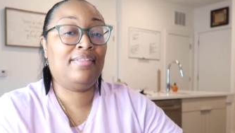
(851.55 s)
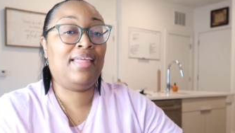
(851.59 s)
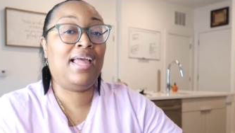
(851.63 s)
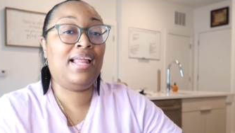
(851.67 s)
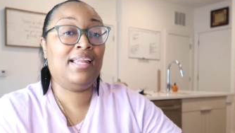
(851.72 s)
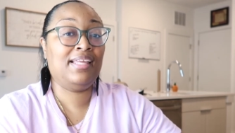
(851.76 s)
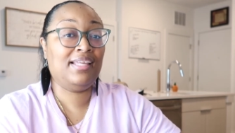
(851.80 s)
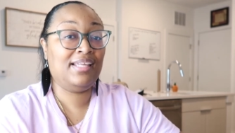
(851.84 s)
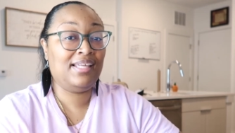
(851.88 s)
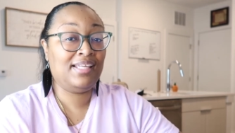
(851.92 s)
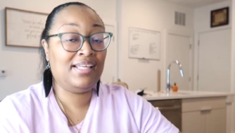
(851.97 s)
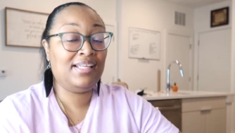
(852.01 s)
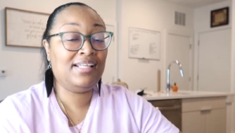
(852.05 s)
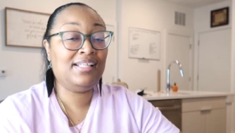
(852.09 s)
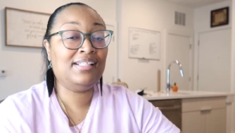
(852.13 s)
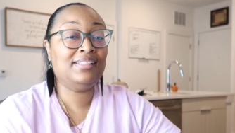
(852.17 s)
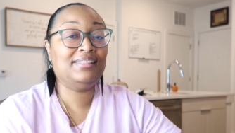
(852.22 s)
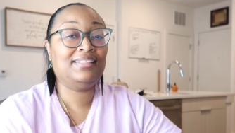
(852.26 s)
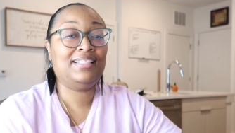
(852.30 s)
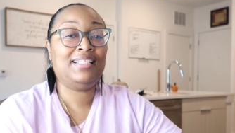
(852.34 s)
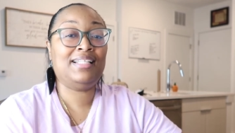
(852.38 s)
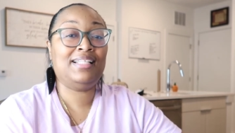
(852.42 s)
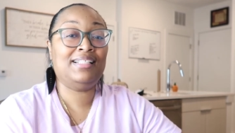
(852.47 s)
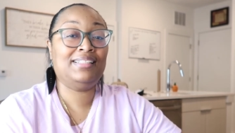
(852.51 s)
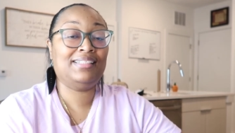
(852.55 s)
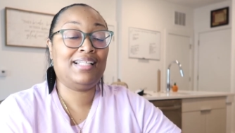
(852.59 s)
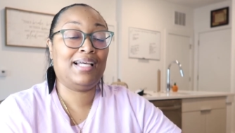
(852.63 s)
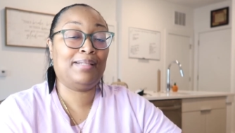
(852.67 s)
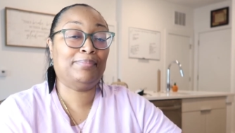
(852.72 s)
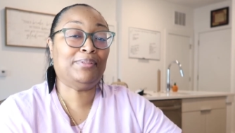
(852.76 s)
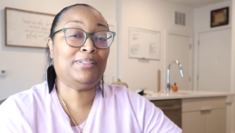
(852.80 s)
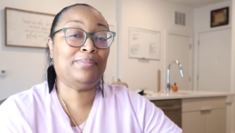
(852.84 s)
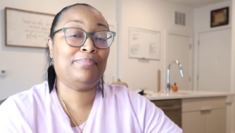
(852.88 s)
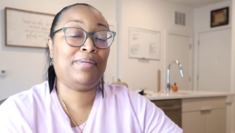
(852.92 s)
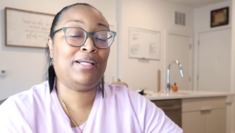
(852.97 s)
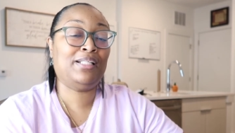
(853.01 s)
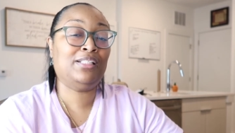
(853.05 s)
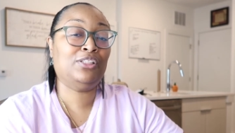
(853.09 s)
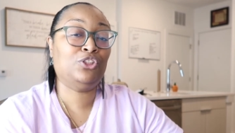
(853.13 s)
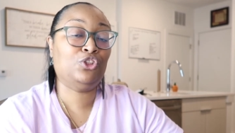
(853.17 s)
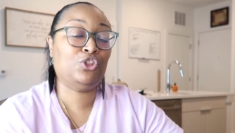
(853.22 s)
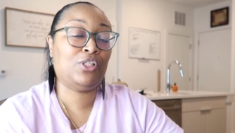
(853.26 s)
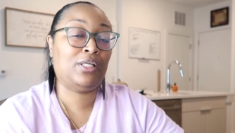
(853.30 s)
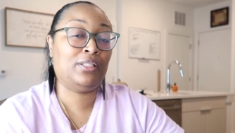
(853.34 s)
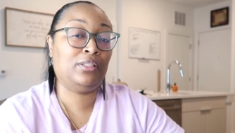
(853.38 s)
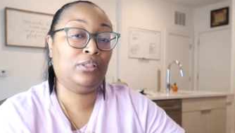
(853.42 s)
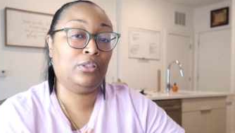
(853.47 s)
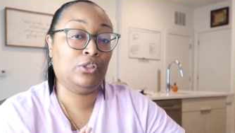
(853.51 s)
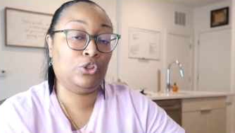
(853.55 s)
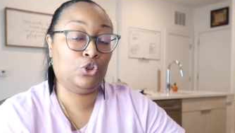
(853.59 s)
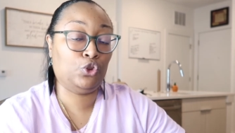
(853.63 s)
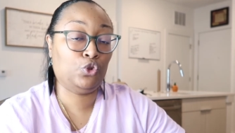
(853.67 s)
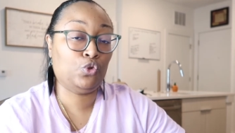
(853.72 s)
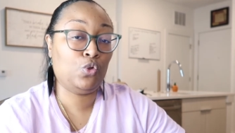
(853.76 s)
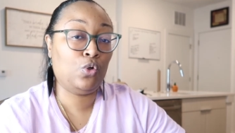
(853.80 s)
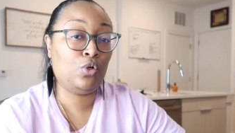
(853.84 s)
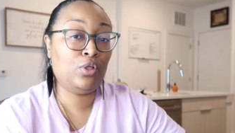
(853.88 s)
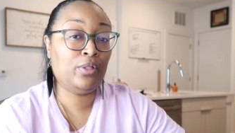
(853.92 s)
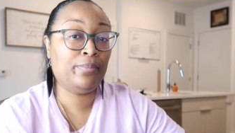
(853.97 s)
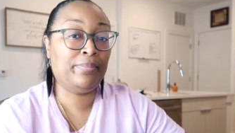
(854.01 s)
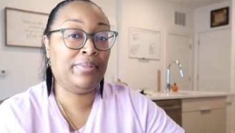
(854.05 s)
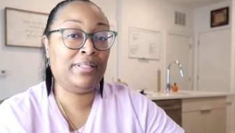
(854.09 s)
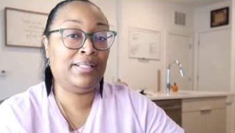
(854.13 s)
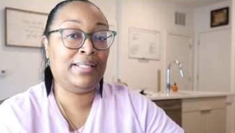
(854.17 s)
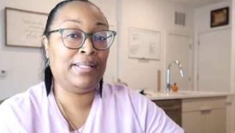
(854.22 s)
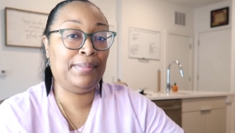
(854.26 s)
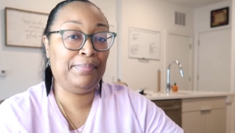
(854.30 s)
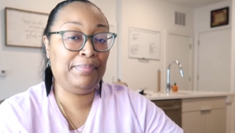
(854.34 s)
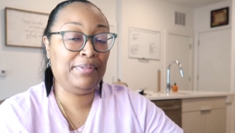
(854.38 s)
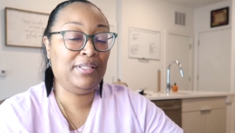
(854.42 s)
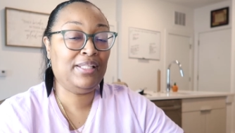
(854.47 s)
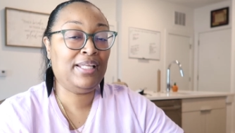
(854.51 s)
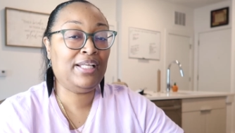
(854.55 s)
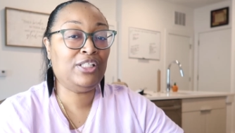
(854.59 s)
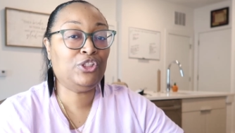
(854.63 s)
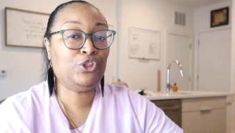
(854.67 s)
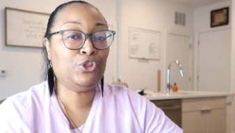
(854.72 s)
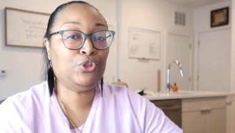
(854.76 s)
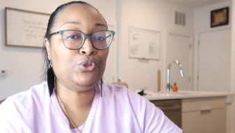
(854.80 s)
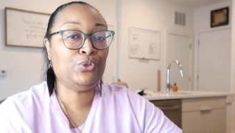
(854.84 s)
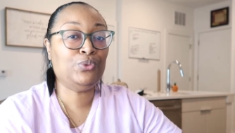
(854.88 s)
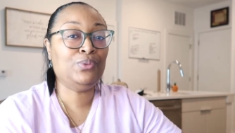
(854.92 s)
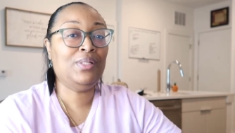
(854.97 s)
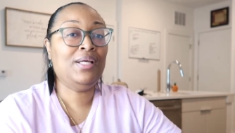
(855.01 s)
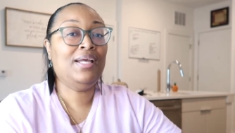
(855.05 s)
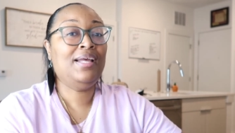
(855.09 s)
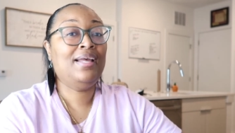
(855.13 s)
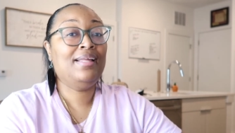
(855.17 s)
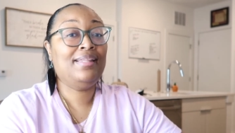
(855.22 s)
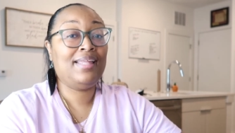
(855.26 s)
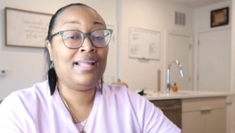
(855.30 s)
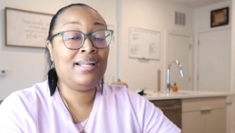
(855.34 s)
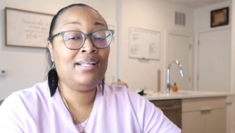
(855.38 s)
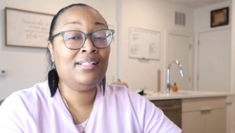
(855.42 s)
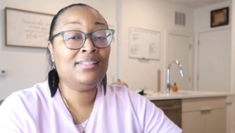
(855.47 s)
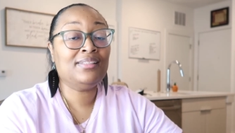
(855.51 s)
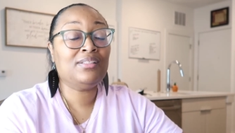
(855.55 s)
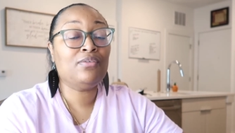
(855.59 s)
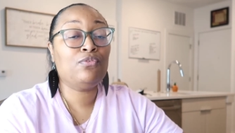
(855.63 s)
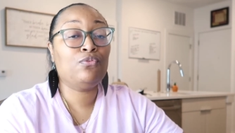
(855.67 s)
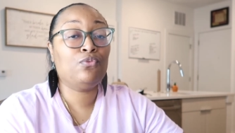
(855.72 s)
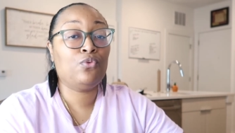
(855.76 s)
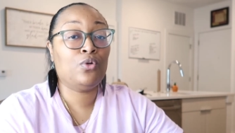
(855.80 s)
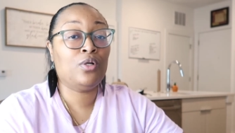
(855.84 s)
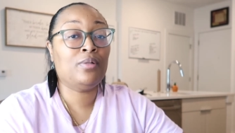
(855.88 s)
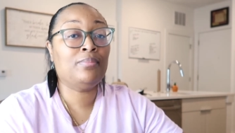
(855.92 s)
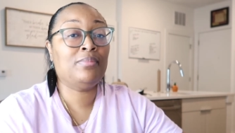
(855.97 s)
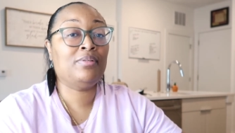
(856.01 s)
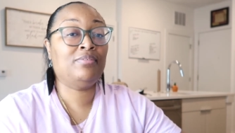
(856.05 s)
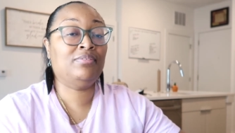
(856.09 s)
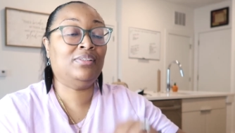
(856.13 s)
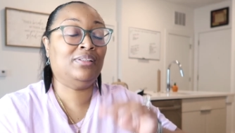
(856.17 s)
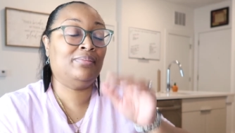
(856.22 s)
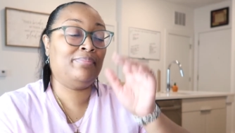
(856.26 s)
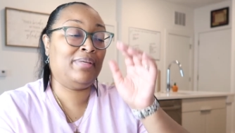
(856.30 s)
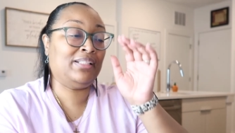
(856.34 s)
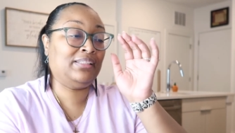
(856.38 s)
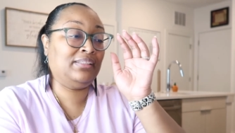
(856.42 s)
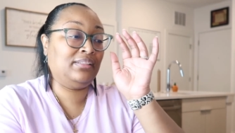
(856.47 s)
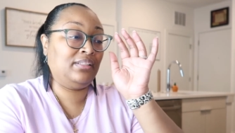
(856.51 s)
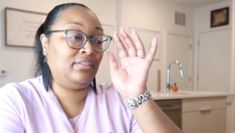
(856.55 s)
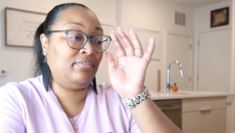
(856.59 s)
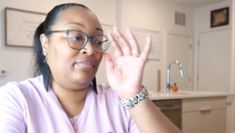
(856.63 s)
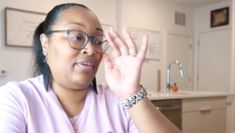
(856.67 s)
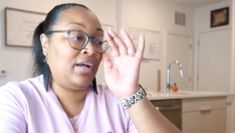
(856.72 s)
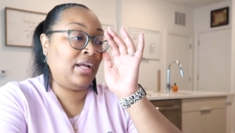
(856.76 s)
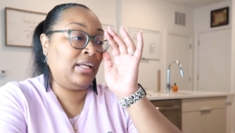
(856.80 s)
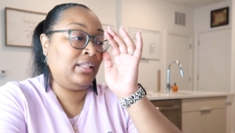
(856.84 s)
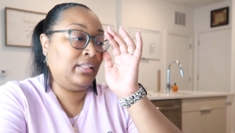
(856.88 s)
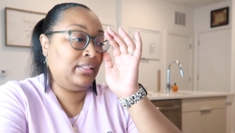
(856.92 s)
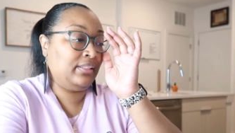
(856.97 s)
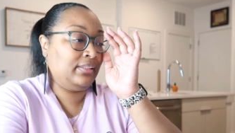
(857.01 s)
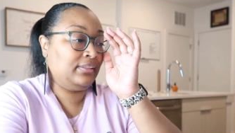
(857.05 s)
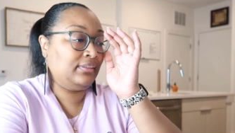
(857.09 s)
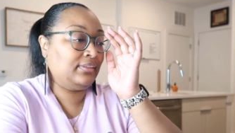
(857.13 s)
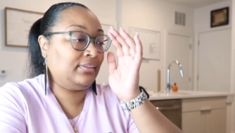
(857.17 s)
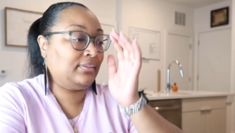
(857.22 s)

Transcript: That is anytime somebody's trying to control or manipulate you, that is a form of domestic violence.